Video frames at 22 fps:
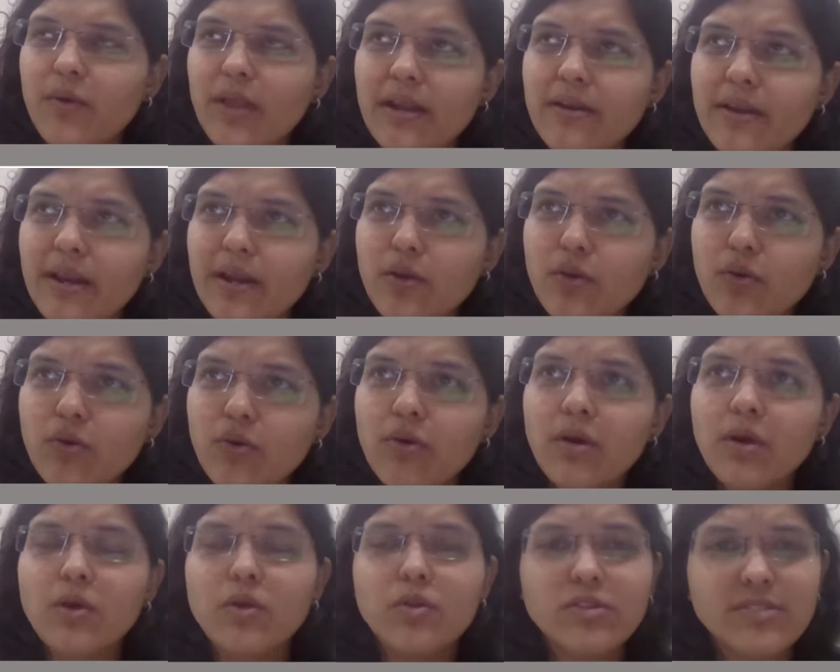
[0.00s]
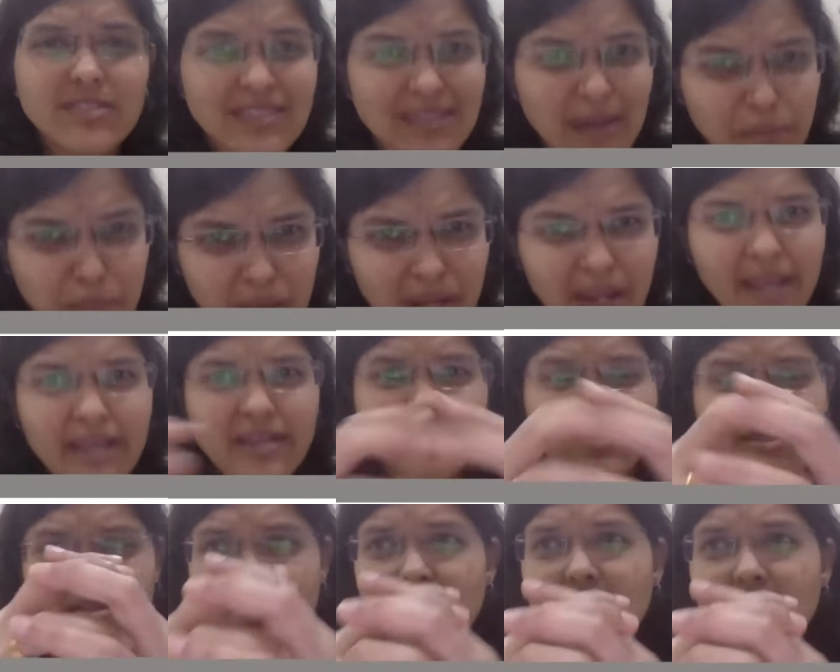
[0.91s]
tried to
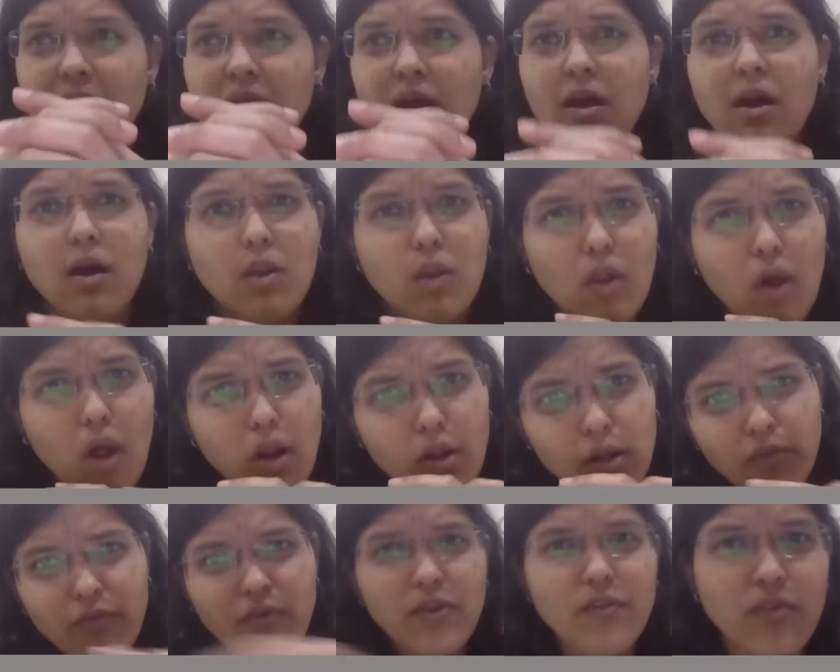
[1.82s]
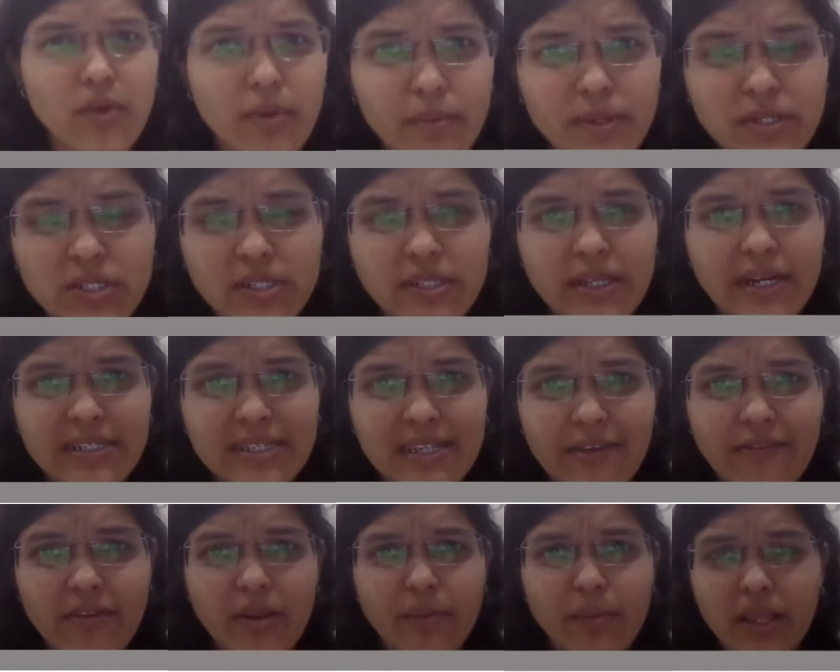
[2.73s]
summarize a lot of information that is
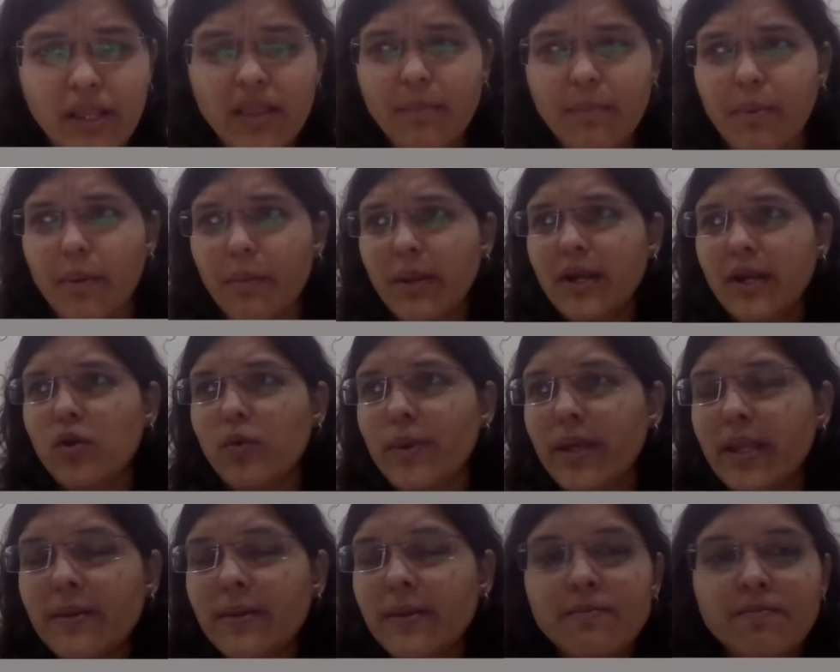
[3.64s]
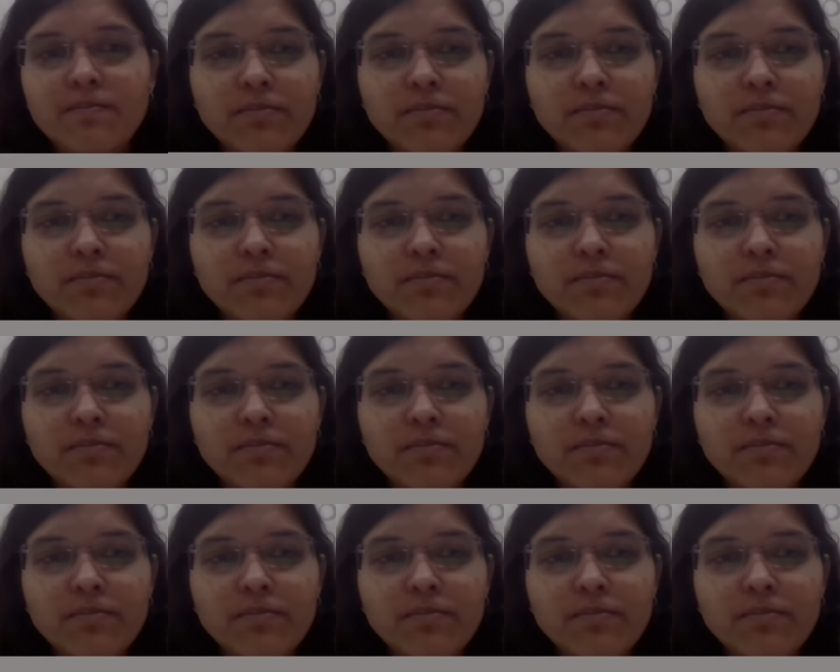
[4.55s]
available in the public domain